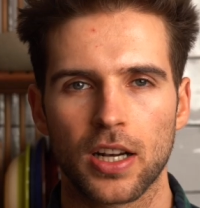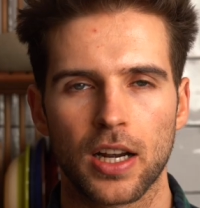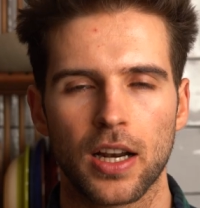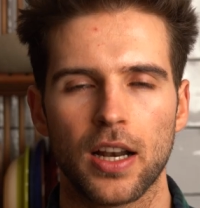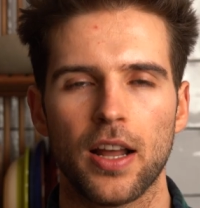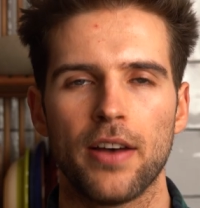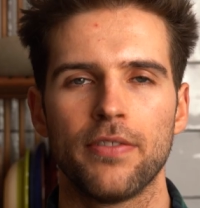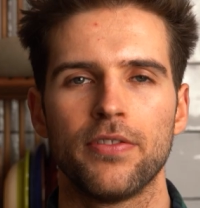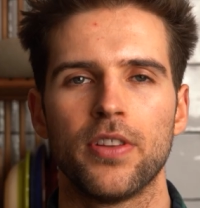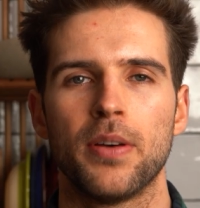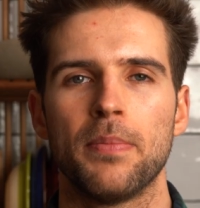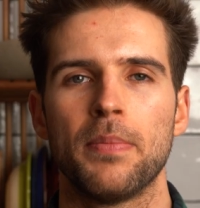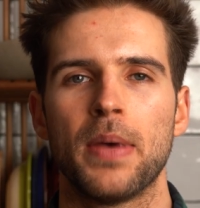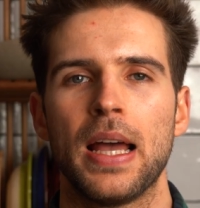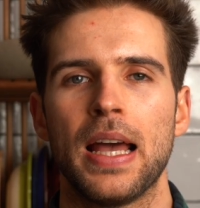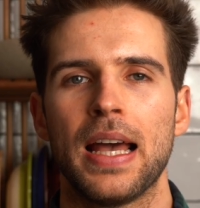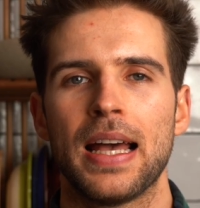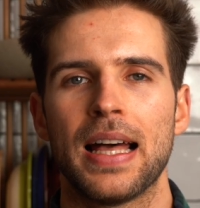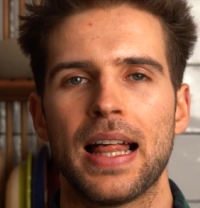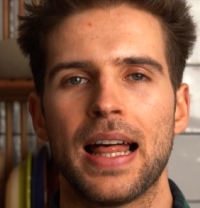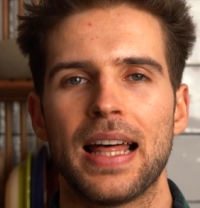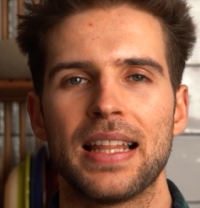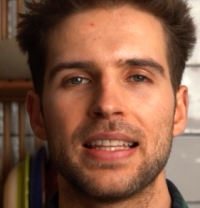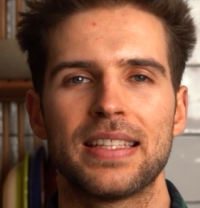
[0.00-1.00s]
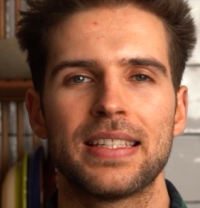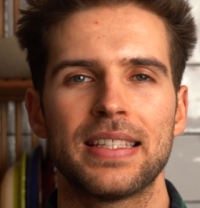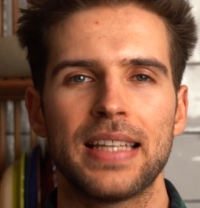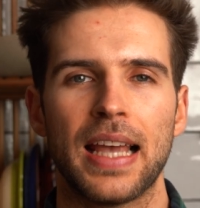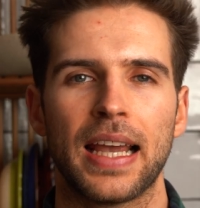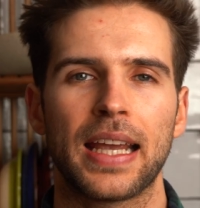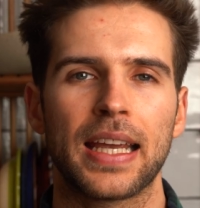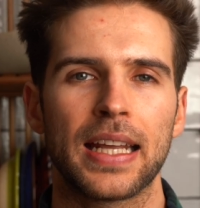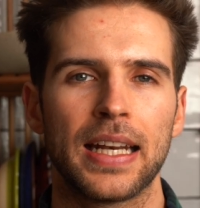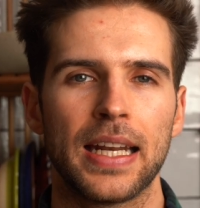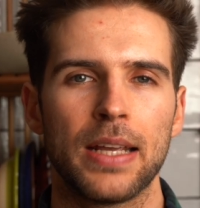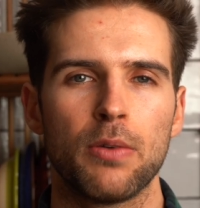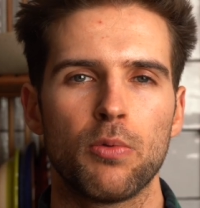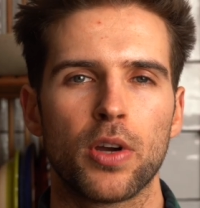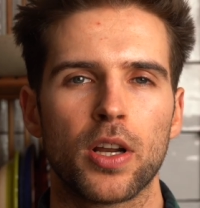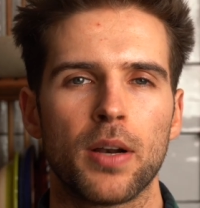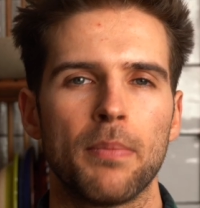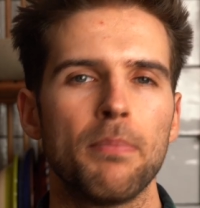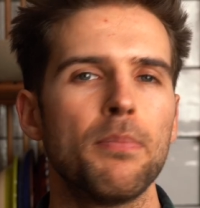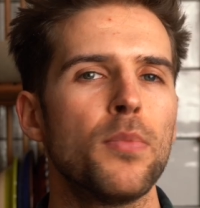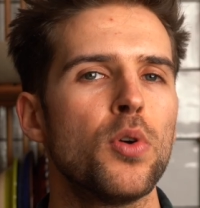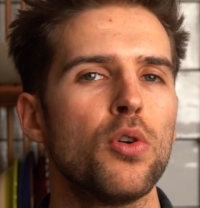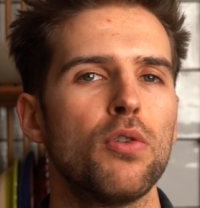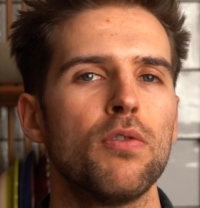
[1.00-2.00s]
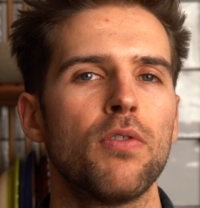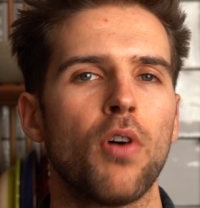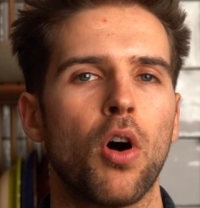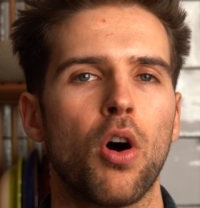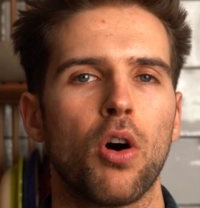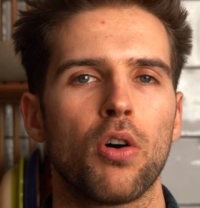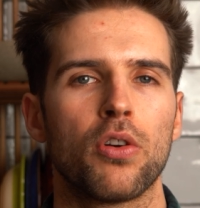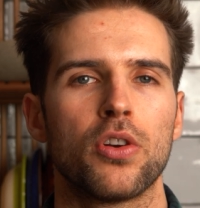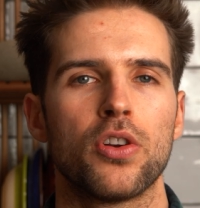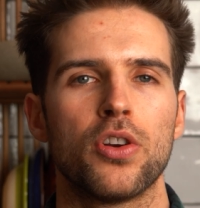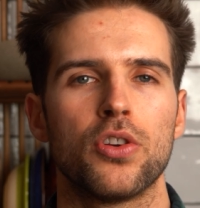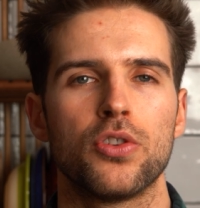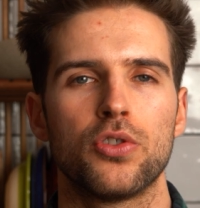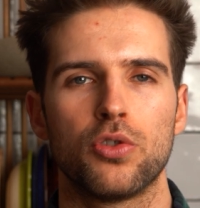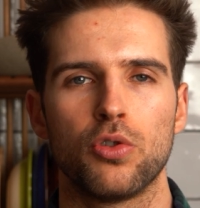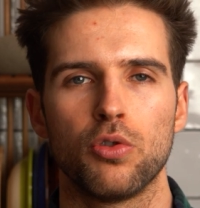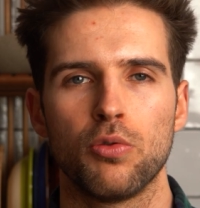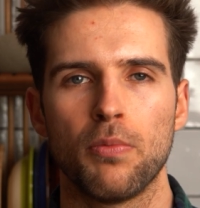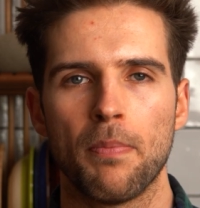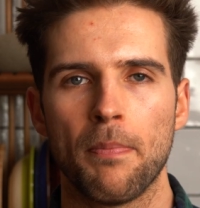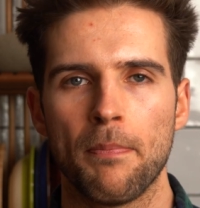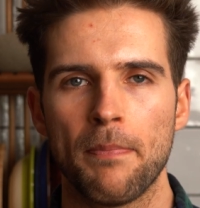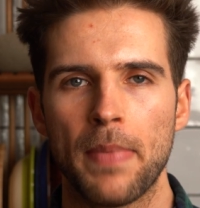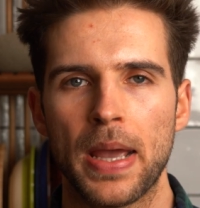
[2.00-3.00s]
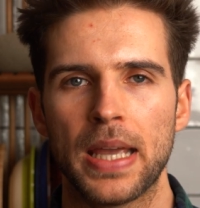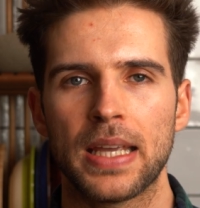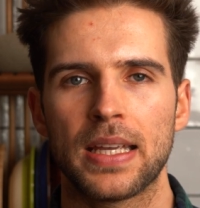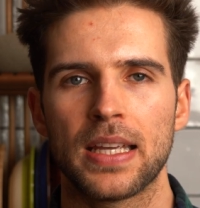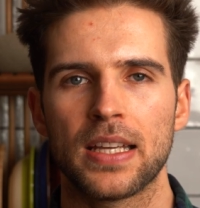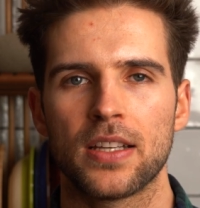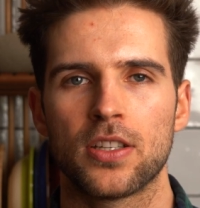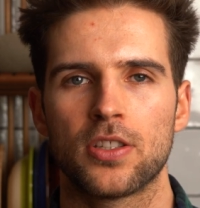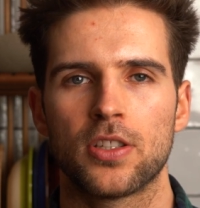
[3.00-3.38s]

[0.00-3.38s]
going to love them. And secondly, we're going to move on to making